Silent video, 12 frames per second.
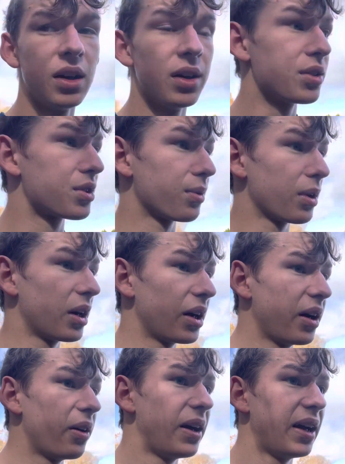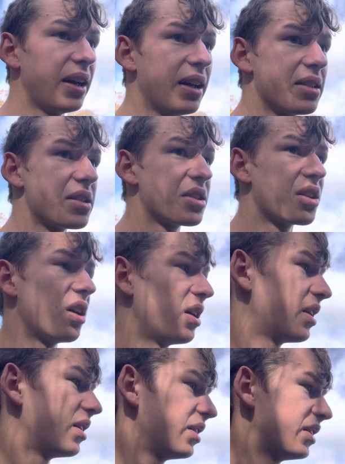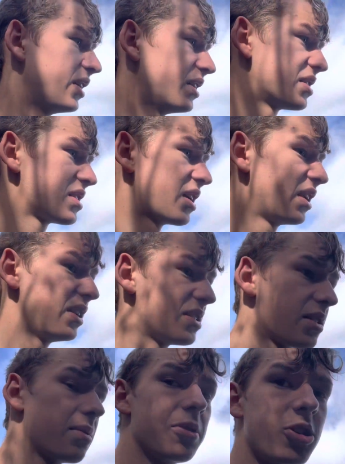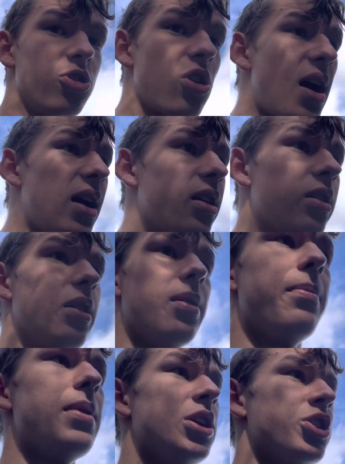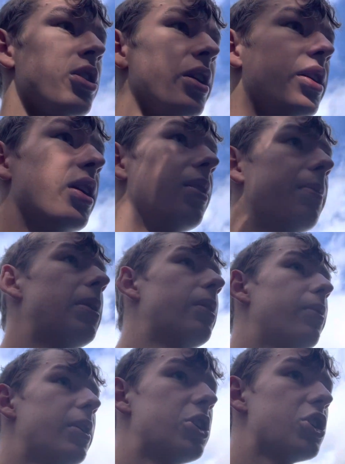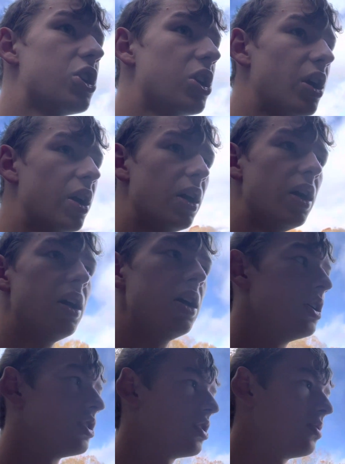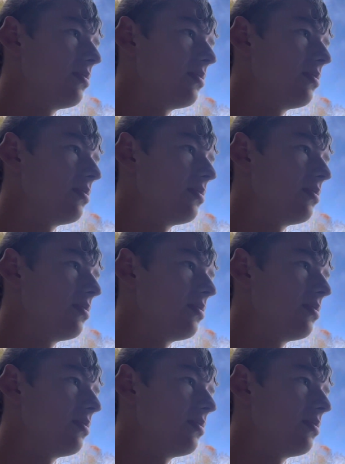So we're gonna go ahead and get started on this. I need something to dry out our measuring cup, which shouldn't